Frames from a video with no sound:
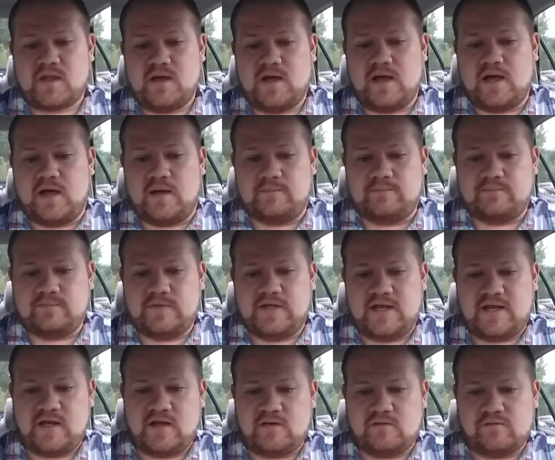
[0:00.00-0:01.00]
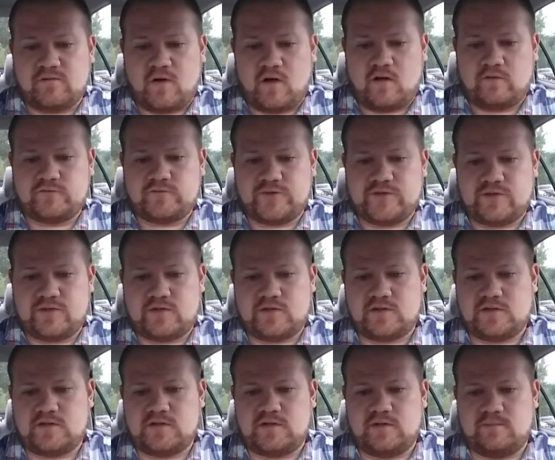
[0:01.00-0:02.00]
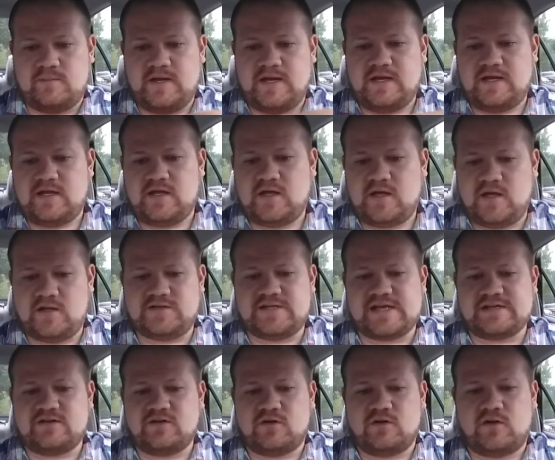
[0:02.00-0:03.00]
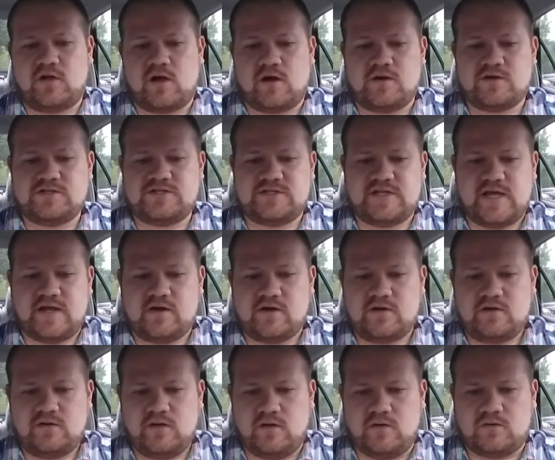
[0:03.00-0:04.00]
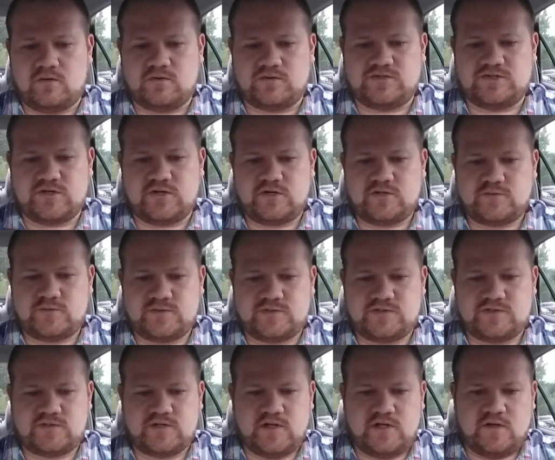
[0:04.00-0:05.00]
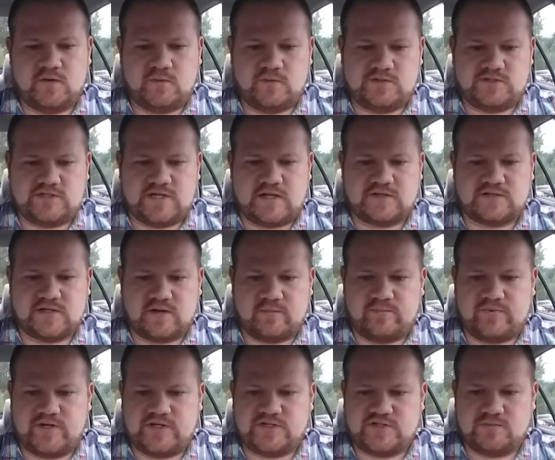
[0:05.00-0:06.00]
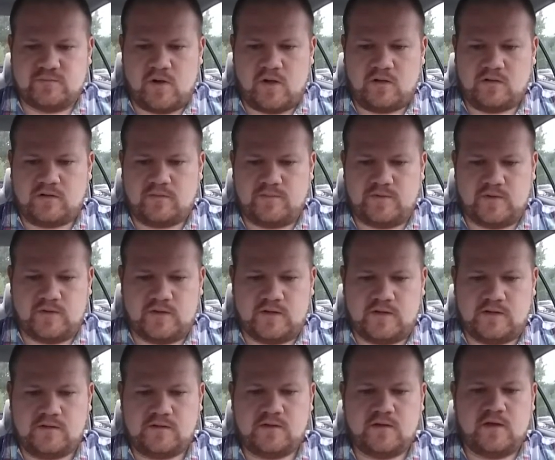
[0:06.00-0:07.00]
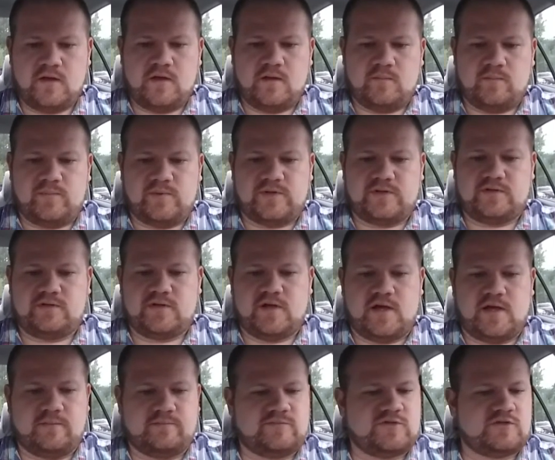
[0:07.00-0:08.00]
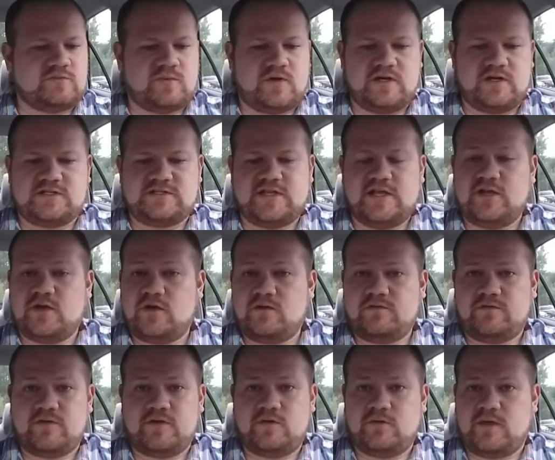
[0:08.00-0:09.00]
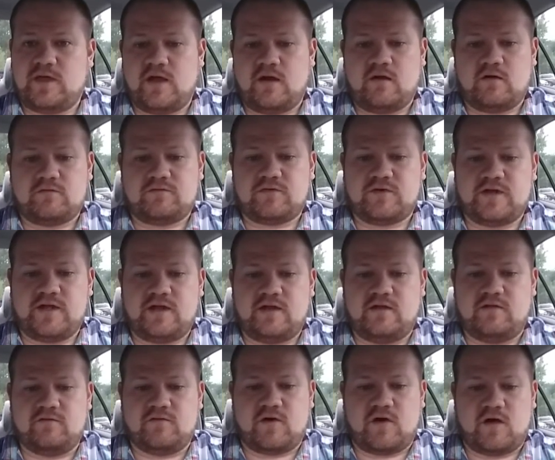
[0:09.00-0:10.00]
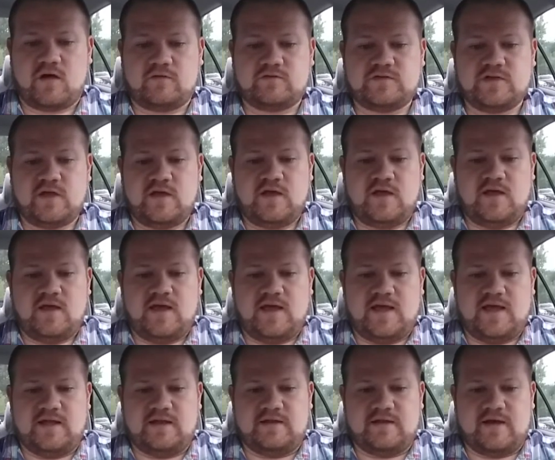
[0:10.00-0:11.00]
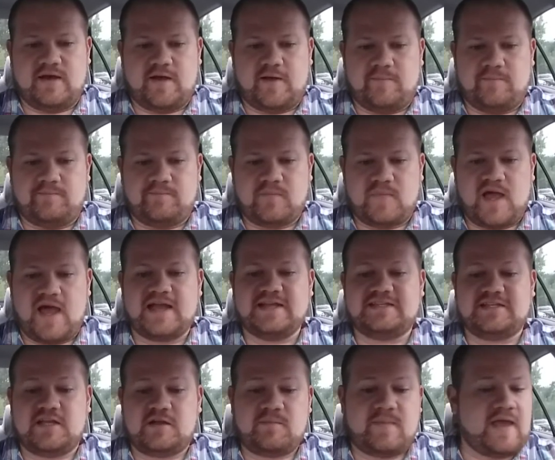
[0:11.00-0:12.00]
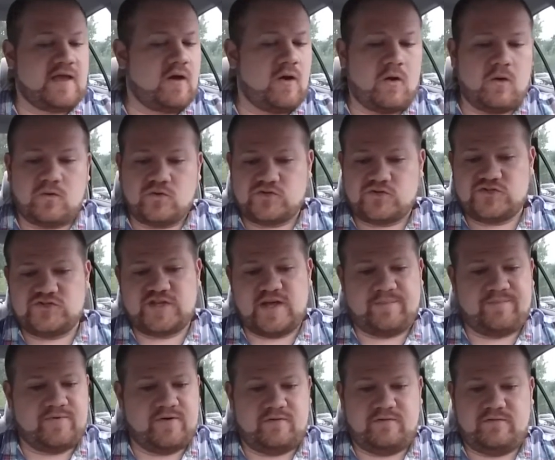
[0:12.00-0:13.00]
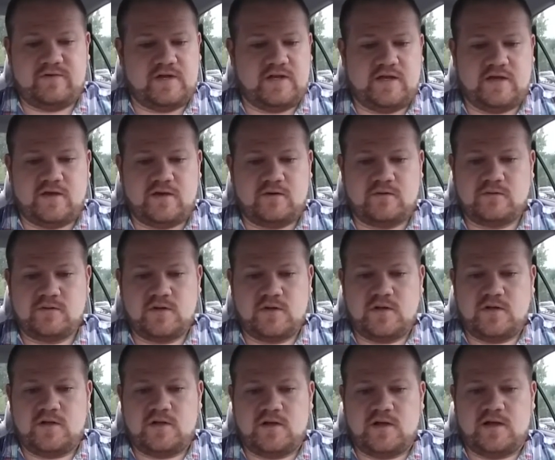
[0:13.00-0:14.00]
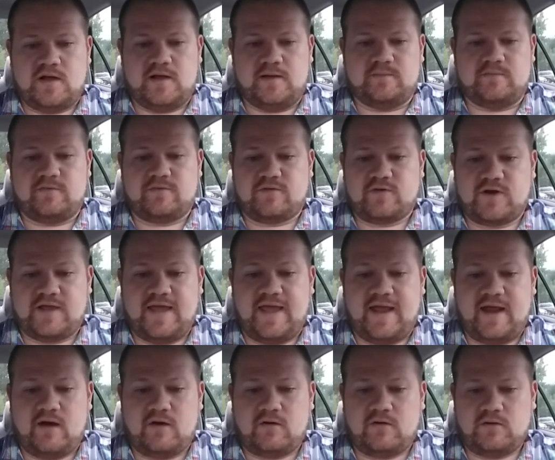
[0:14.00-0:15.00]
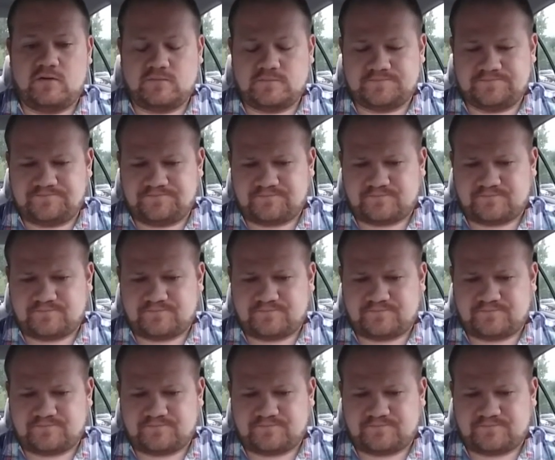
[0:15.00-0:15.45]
um, getting involved with the, the media and technical arts at her local church, which, which sounds like a pretty small community. But um, just wanted to say good for you, Carol, for getting involved. And um, I did make a whole separate video um, for Carol